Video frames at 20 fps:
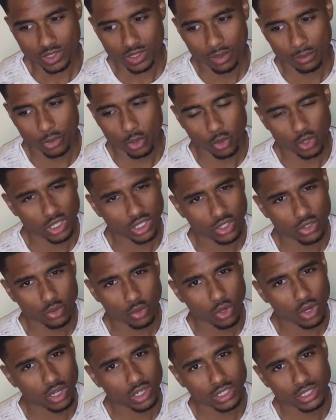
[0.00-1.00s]
I'm going to New
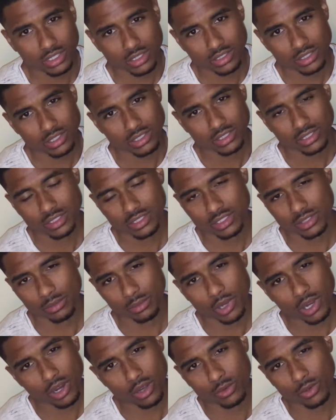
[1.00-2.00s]
Orleans
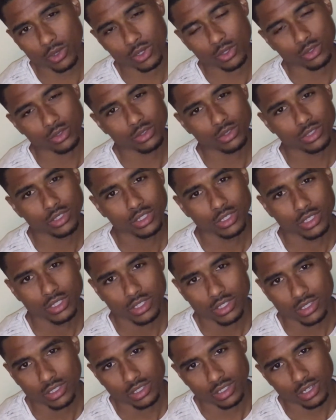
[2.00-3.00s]
tomorrow.
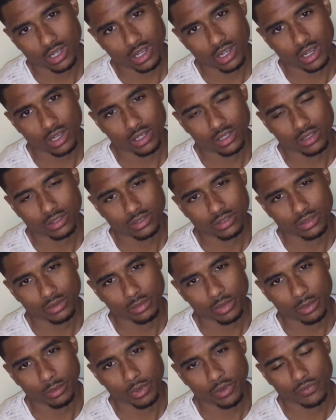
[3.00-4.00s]
It'll
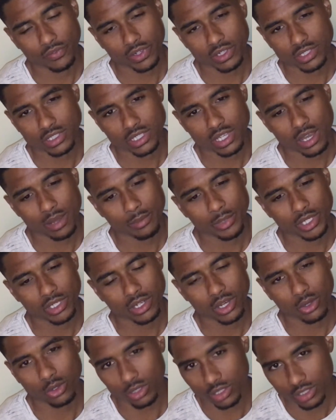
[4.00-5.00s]
be my first time in
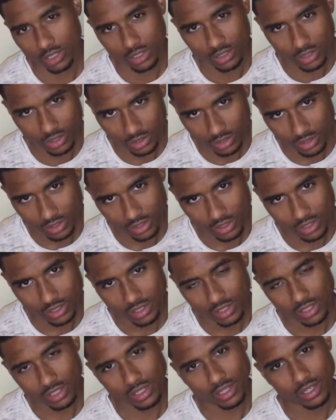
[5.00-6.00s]
NOLA,
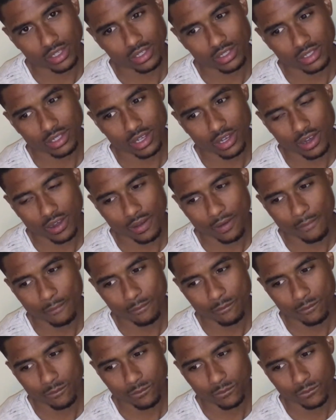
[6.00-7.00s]
and I
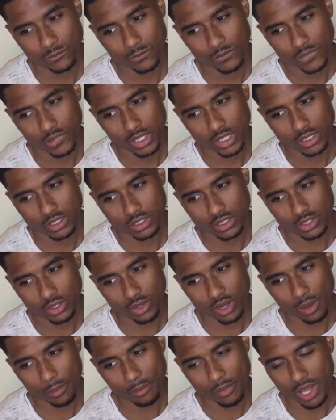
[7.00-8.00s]

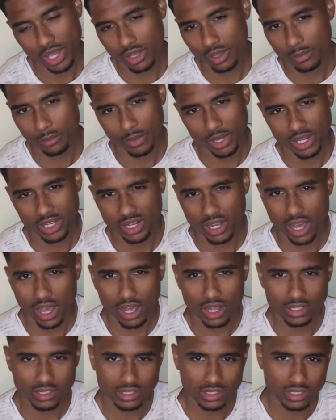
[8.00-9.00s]
may or may
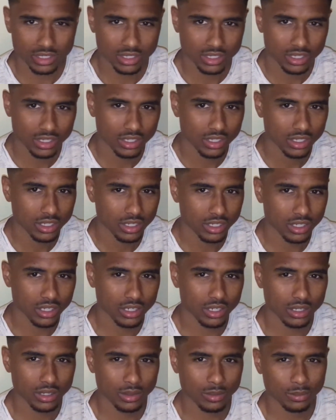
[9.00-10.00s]
not
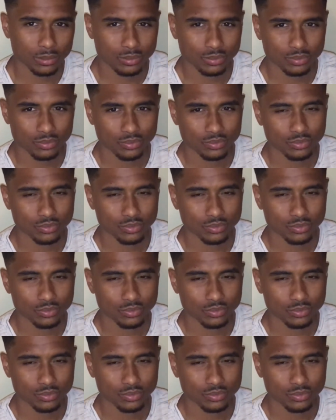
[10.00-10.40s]
um,